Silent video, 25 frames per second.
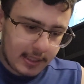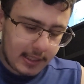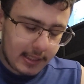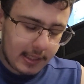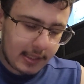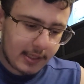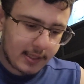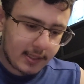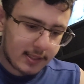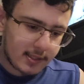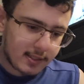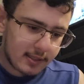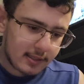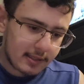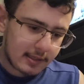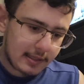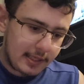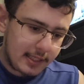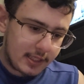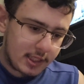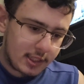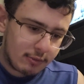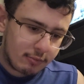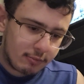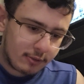And
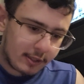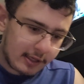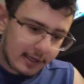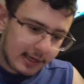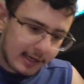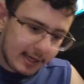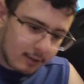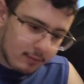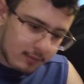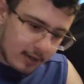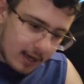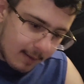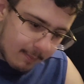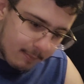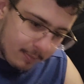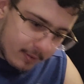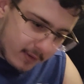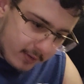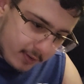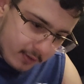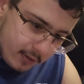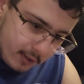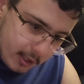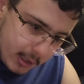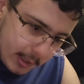that's where I wrap
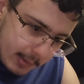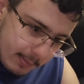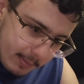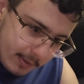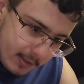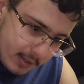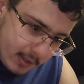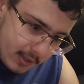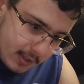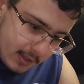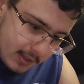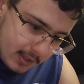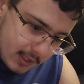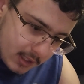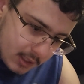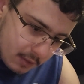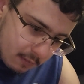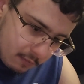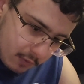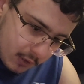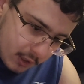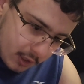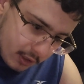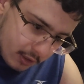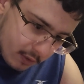up this
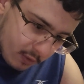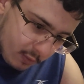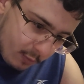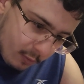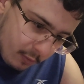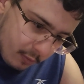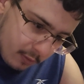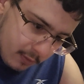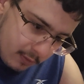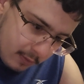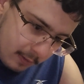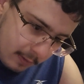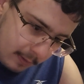video.